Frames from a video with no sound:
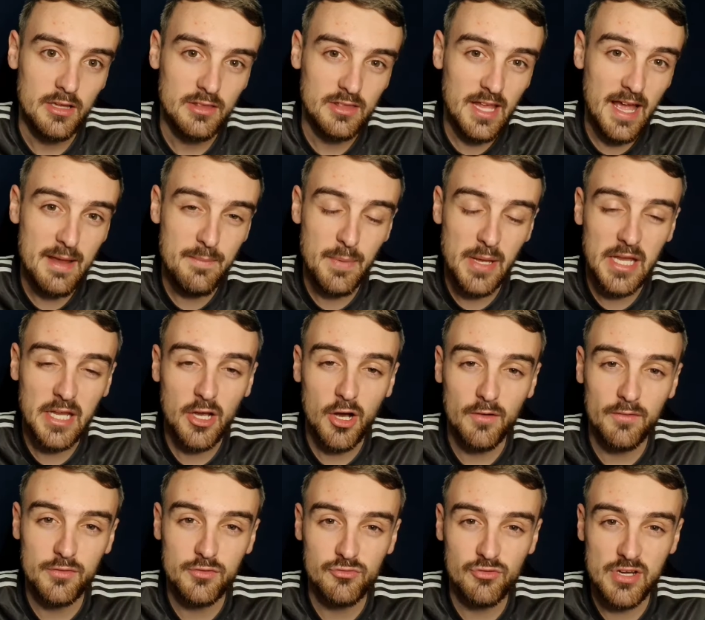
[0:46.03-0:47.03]
they beat
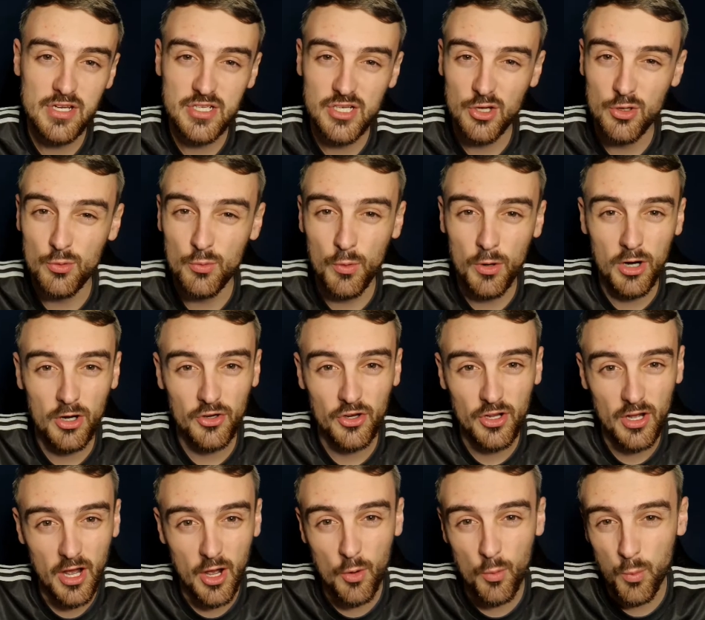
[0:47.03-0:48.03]
Coventry
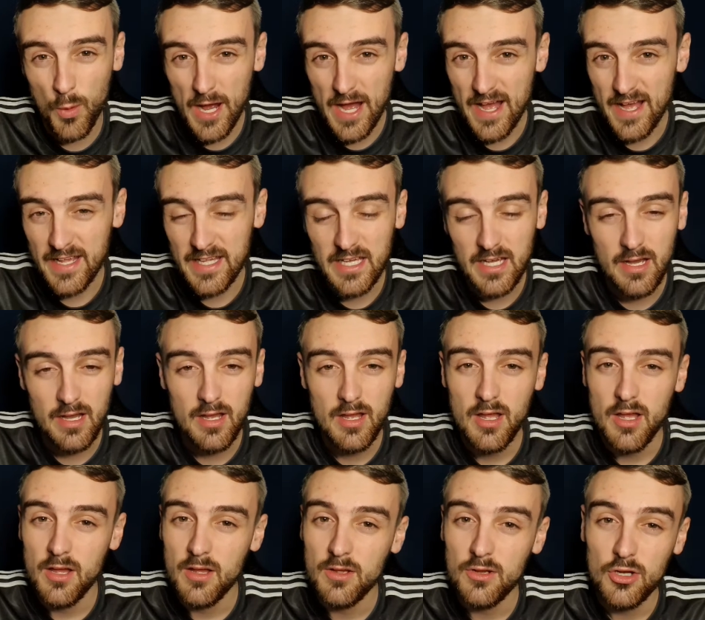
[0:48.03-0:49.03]
2-1 away.
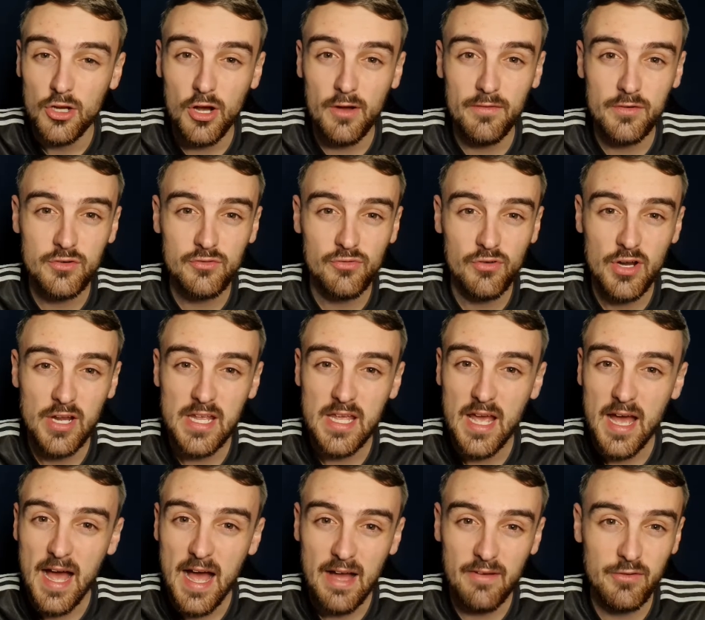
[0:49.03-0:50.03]

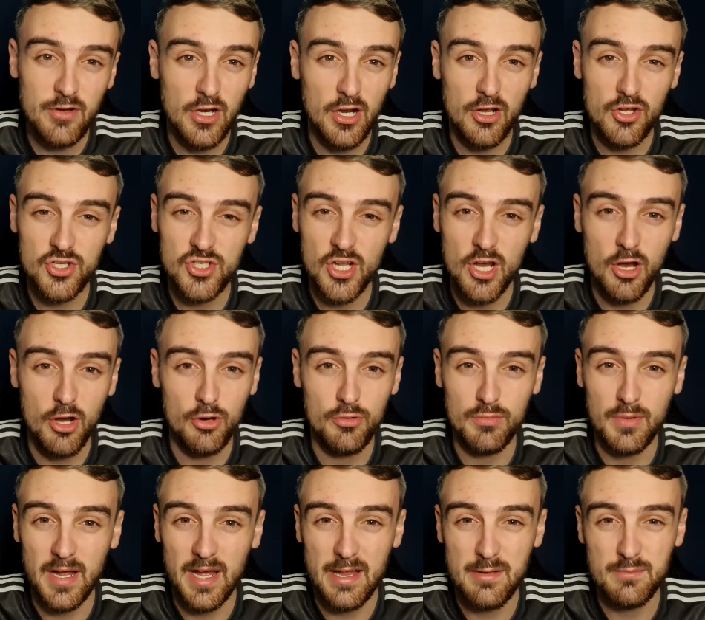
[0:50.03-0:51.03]
Coventry haven't lost a home
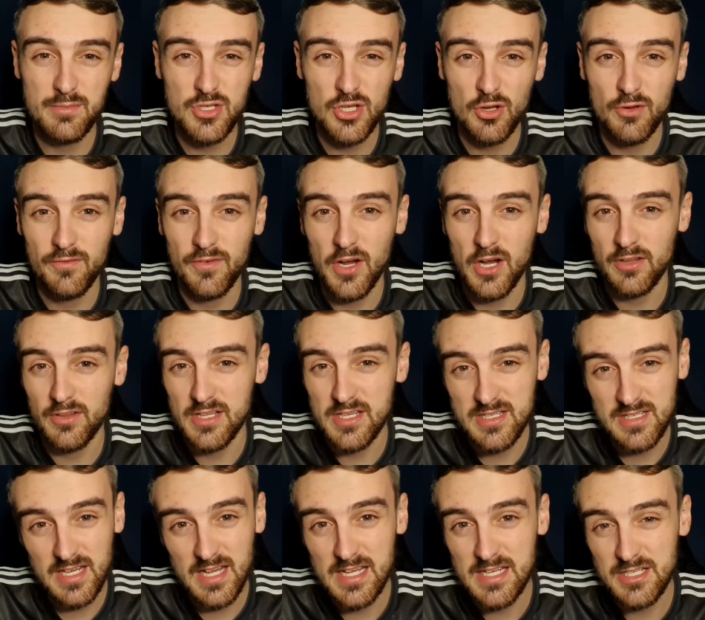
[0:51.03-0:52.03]
game so far this
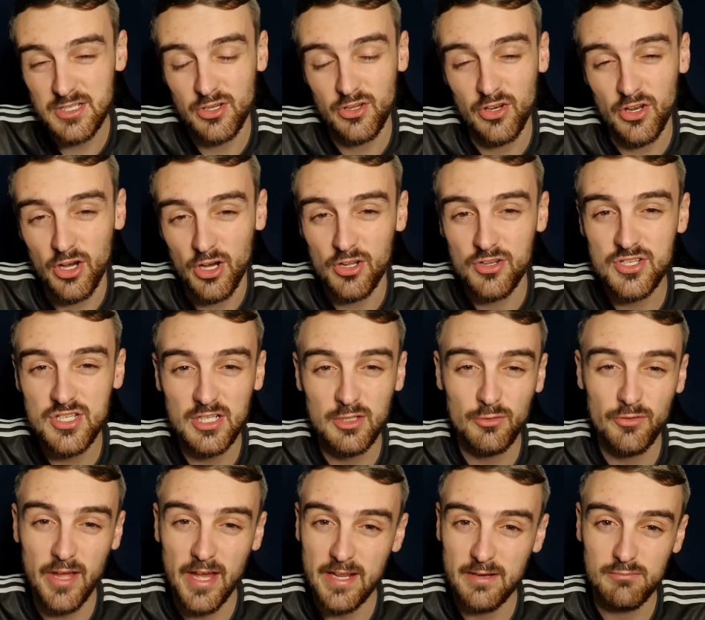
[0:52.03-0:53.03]
season until
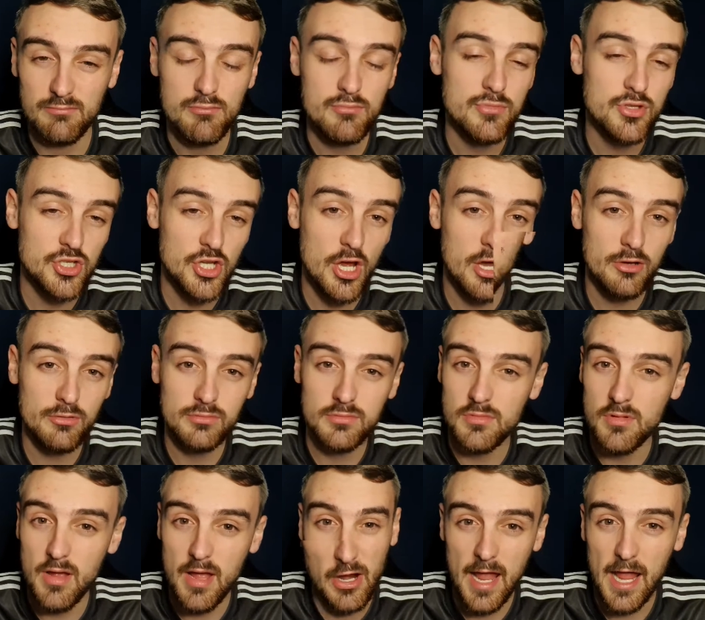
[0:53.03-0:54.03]
then. So
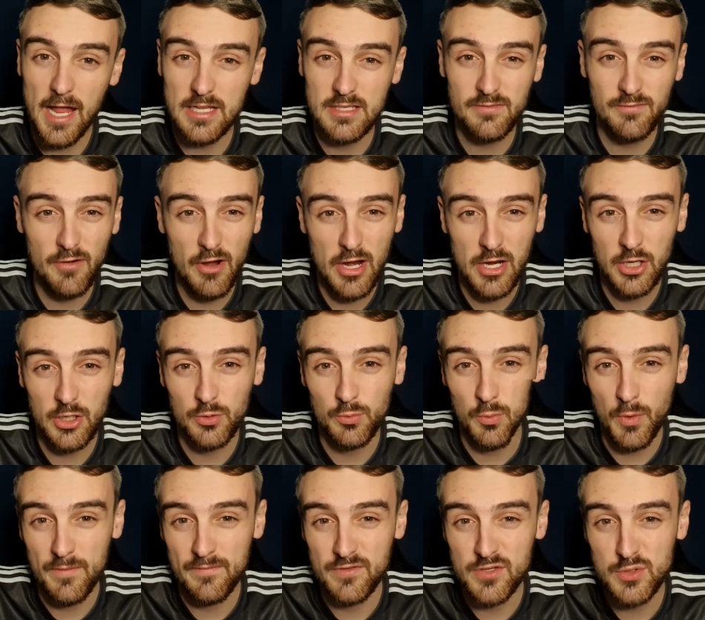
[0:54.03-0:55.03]
it's a very good
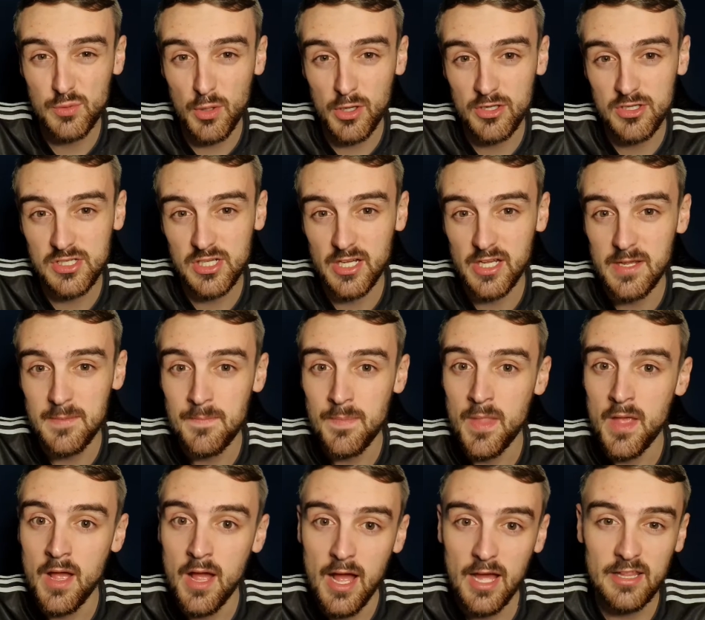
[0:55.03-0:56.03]
win for Swansea.
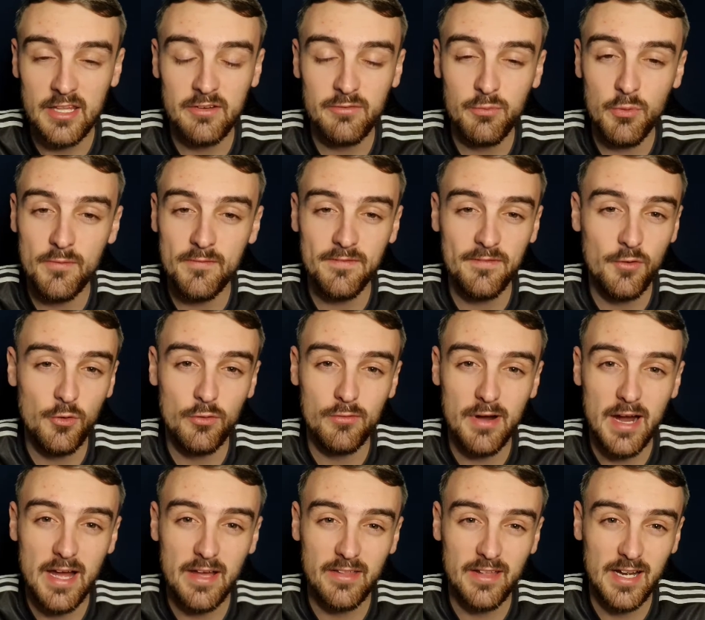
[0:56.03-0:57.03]
And they've won 4
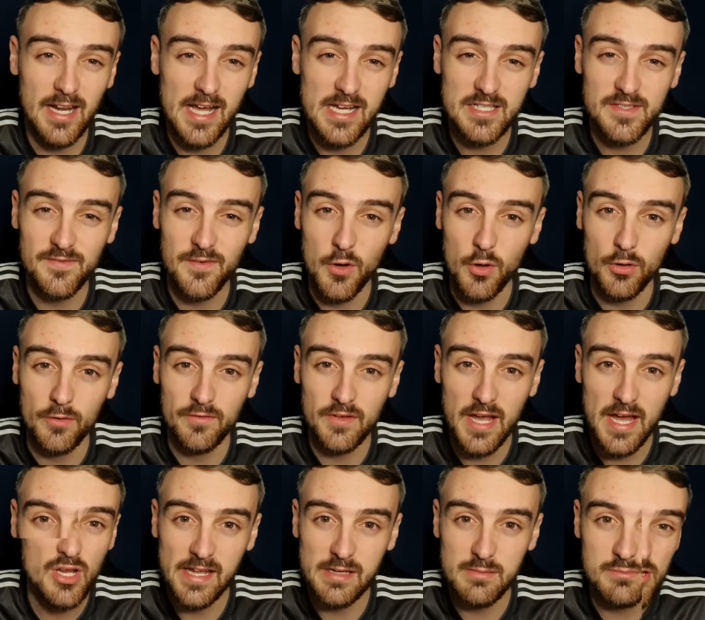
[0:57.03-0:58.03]
out of their last 5
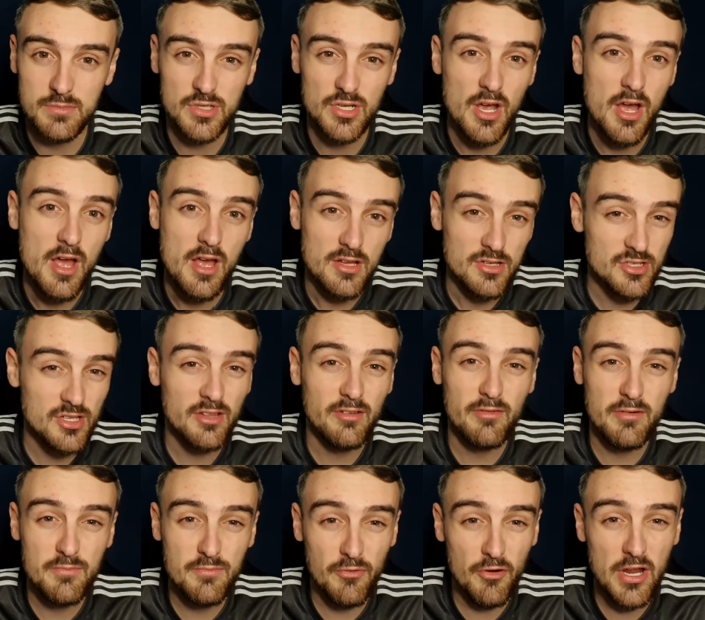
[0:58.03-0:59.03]
games, so they're
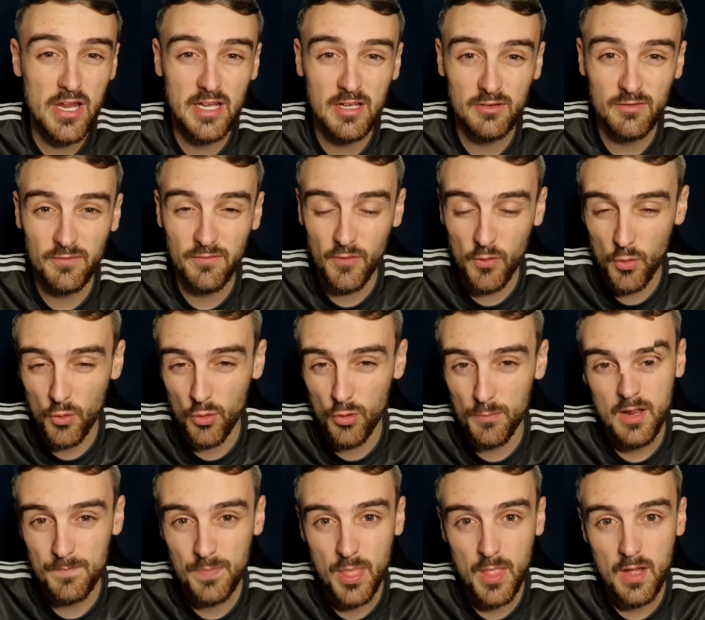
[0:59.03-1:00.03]
in pretty good
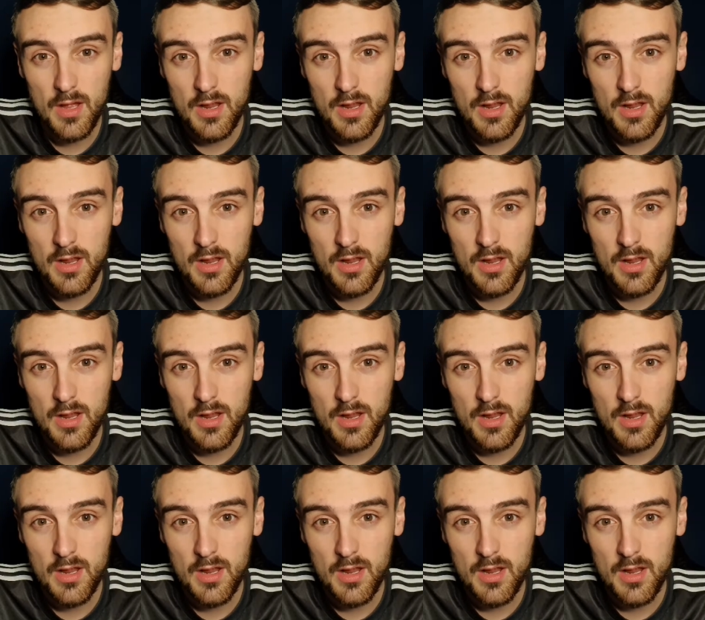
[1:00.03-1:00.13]
form.